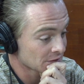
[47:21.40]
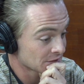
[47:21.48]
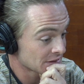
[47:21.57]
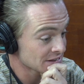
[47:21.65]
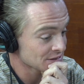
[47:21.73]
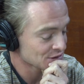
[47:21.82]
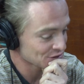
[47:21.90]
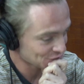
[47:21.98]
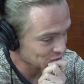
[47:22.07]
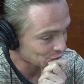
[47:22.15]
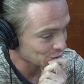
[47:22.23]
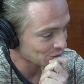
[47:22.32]
There's a
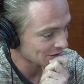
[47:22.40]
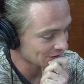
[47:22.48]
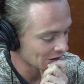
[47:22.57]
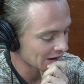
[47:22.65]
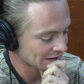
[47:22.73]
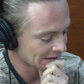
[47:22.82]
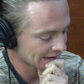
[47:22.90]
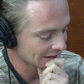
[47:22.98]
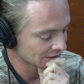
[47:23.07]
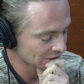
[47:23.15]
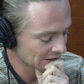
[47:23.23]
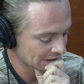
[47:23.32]
story that I
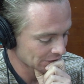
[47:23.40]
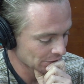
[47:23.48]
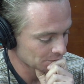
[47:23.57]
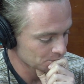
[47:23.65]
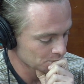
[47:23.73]
got.